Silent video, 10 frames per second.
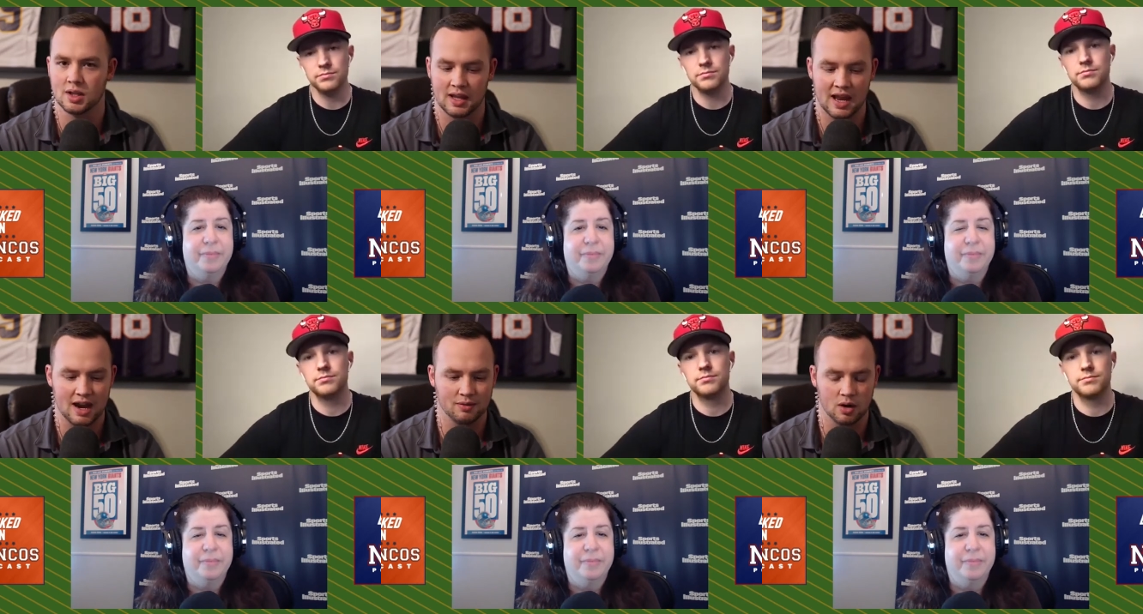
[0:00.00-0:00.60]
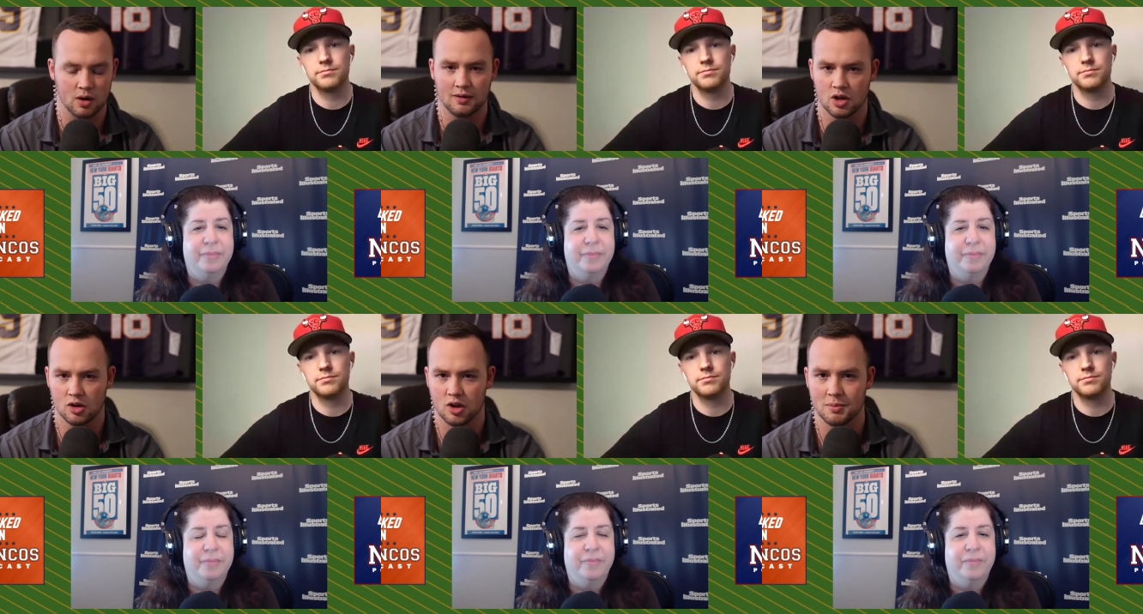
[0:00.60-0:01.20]
Speaker 1: that they have there. Uh,
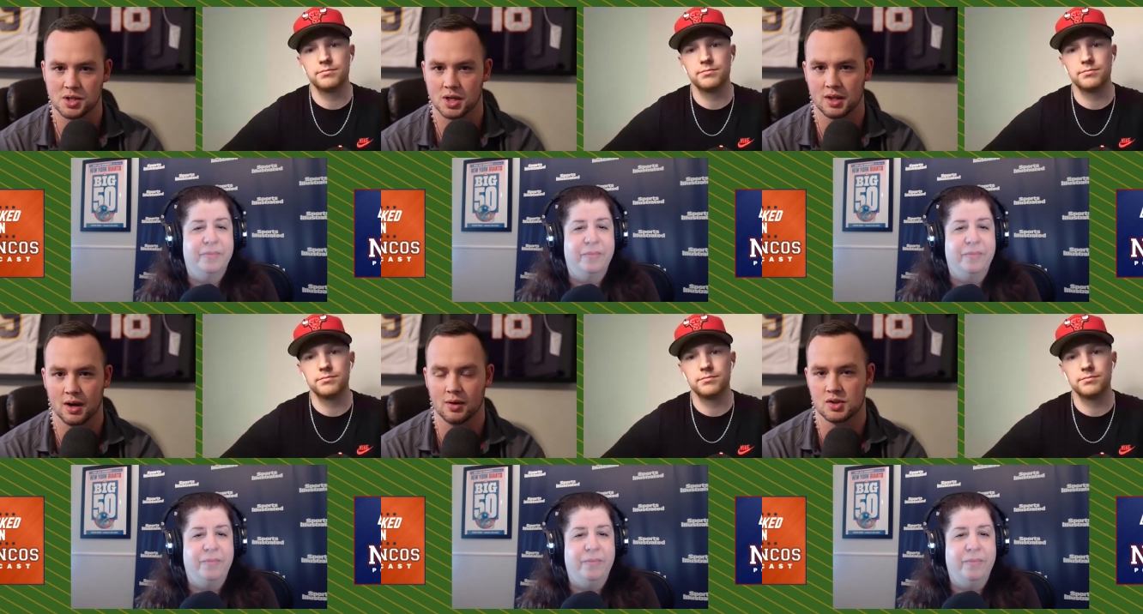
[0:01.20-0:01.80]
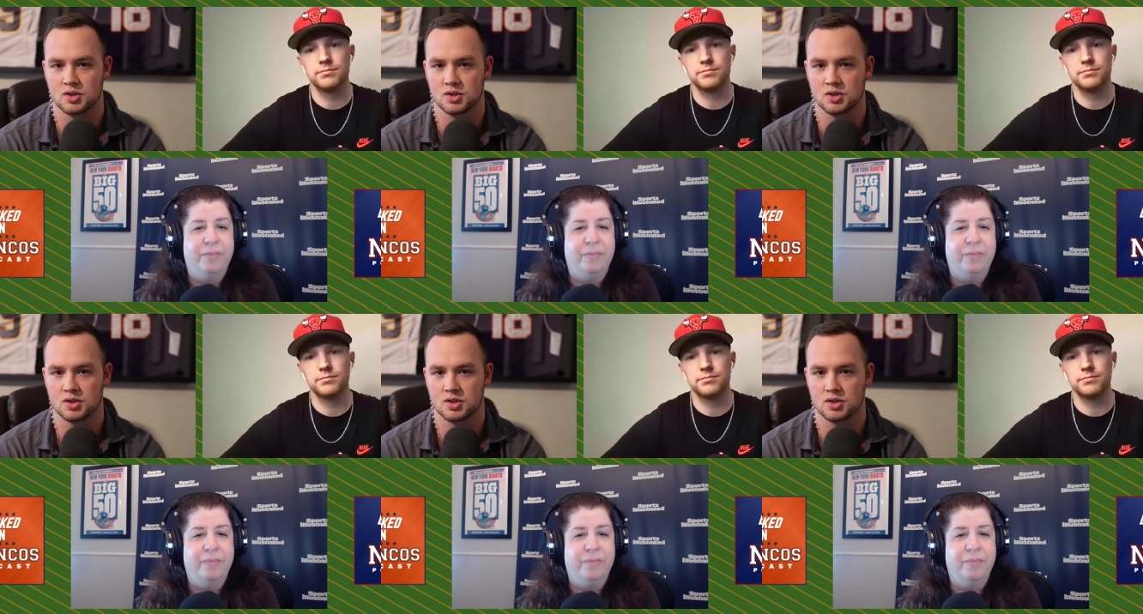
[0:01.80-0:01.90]
you know, you mentioned Kadarius